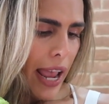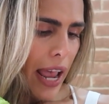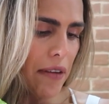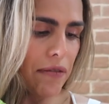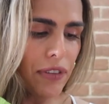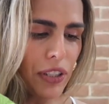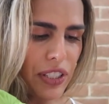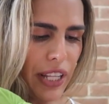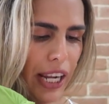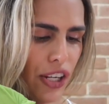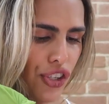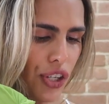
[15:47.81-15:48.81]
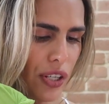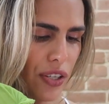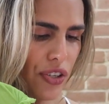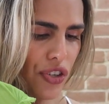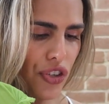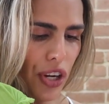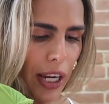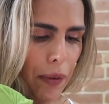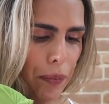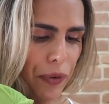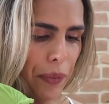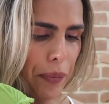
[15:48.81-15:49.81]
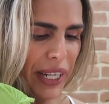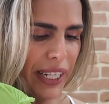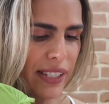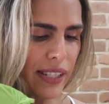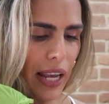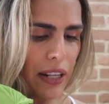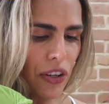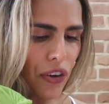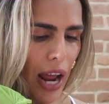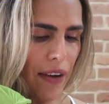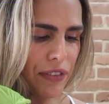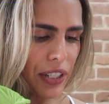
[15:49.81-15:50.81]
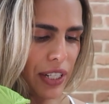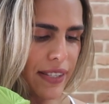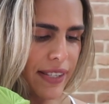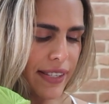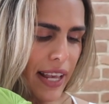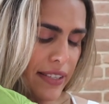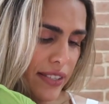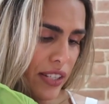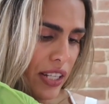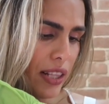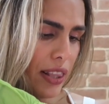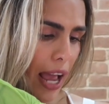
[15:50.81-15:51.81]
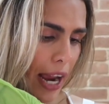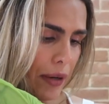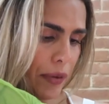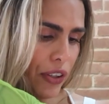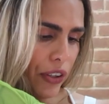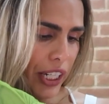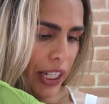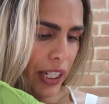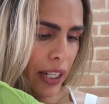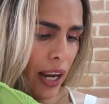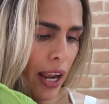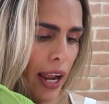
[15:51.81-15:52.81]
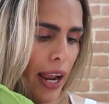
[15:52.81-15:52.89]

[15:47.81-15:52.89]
and flirtatious shape remixed and crafted in zesty lime green.